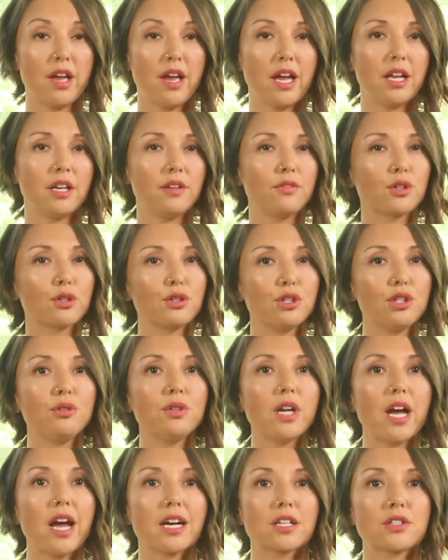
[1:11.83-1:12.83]
And if you're new
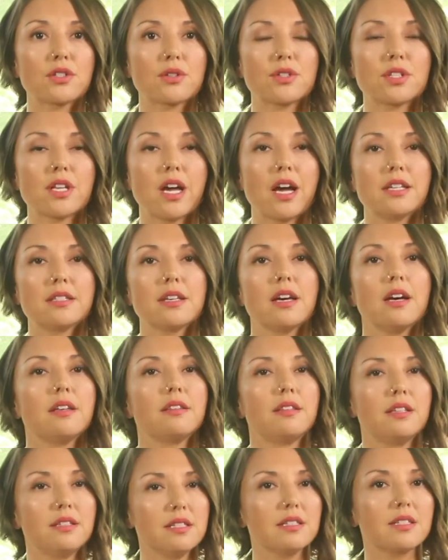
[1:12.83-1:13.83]
to exercise,
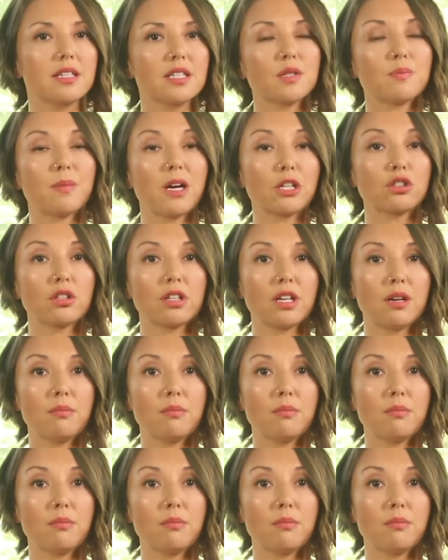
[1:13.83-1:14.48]
this is especially